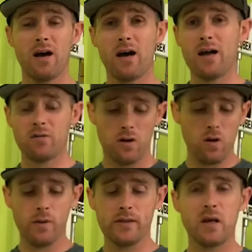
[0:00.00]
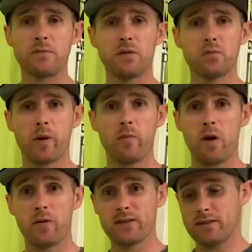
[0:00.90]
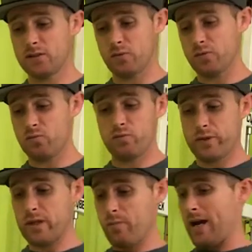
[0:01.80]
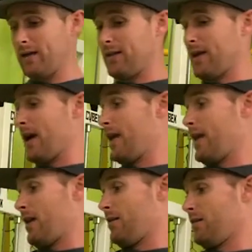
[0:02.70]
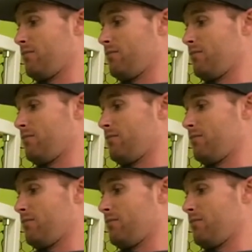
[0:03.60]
I don't know how many times I've sprained my wrist. This one's really bad. Like, I can't